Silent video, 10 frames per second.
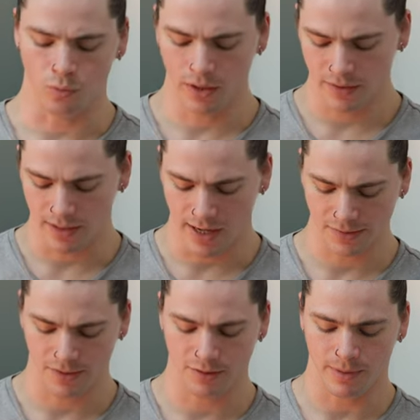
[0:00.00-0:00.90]
One of the
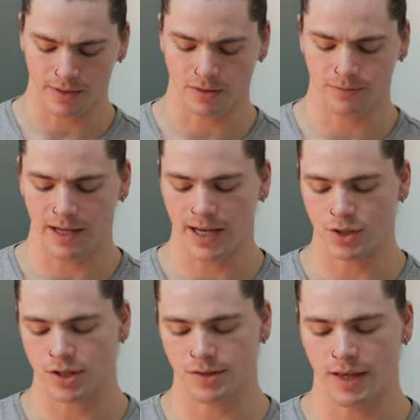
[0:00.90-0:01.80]
nice things about this
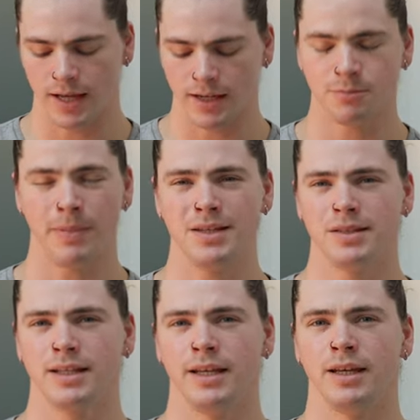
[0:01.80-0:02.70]
flash is that it's
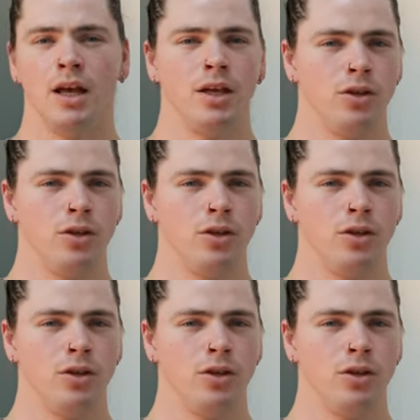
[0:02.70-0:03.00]
basically